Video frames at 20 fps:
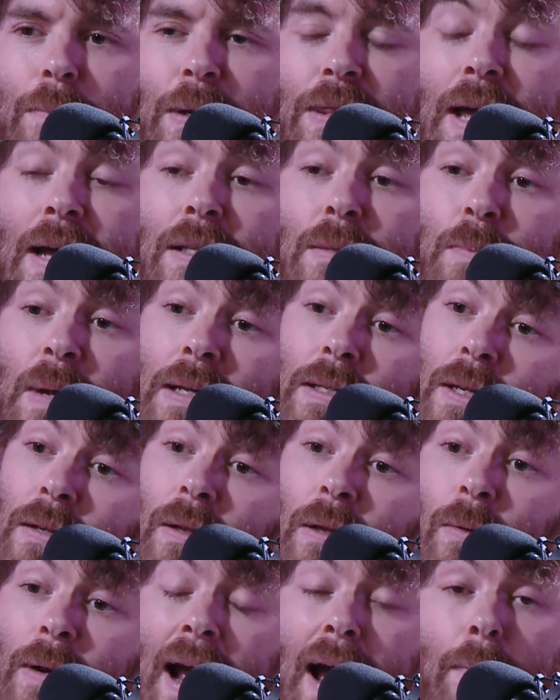But that's
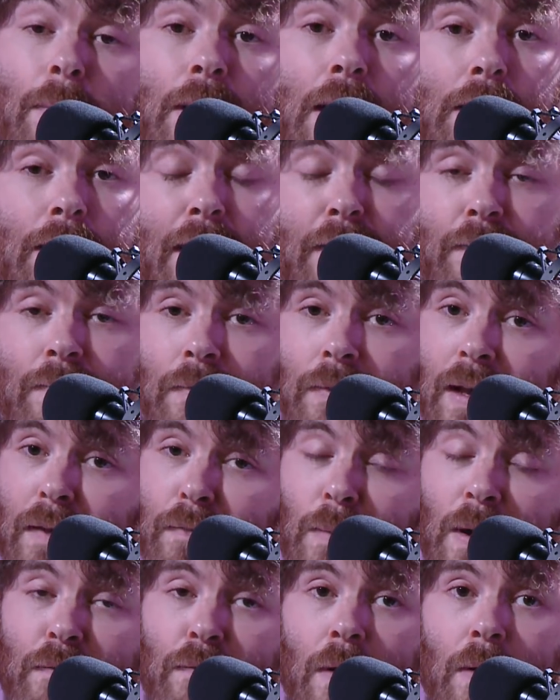basically what happened. I
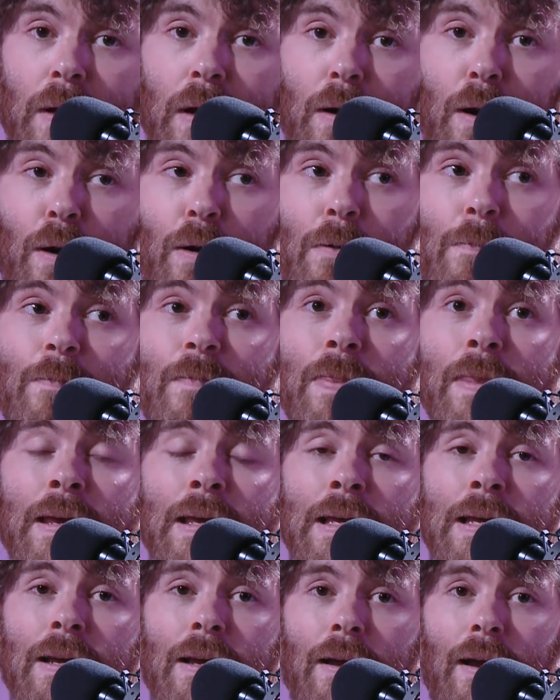left my phone at home,
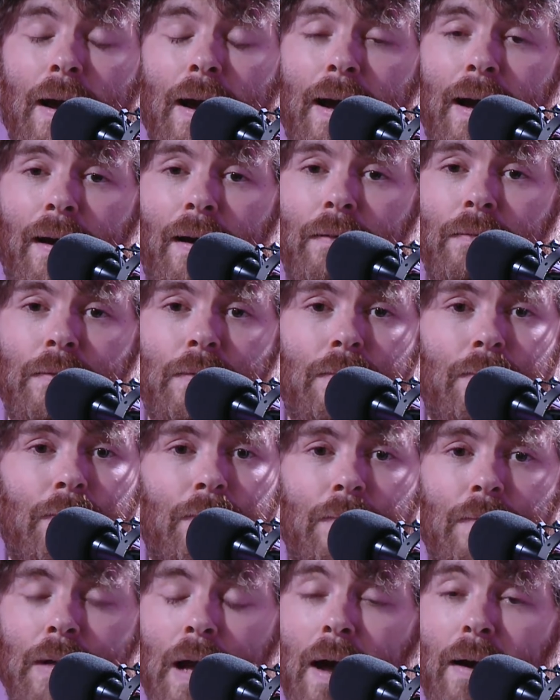
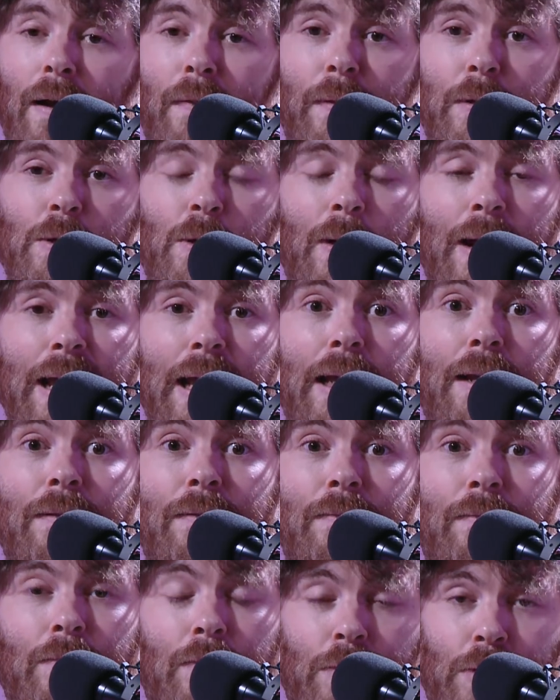got on the
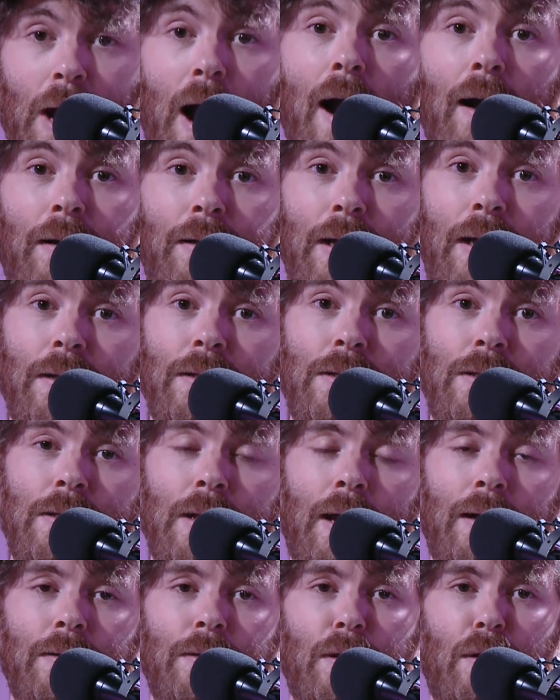train, shocked as
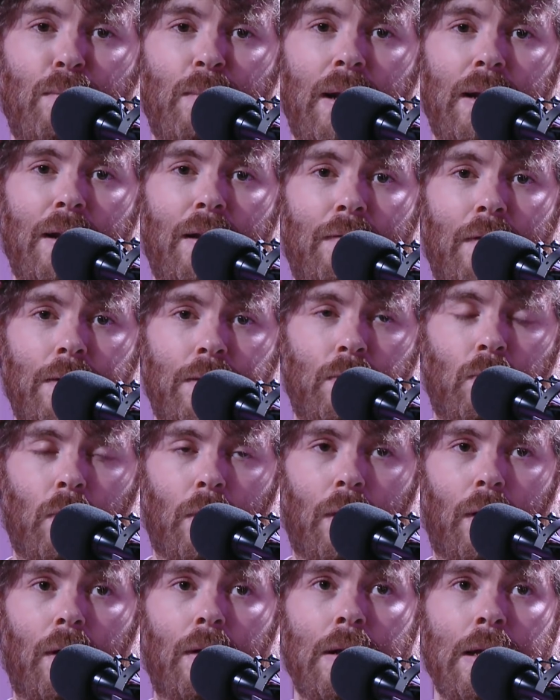so many of us
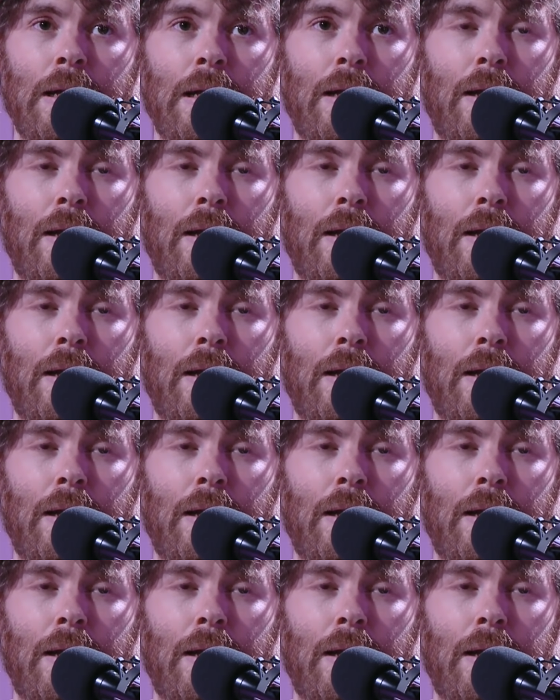were.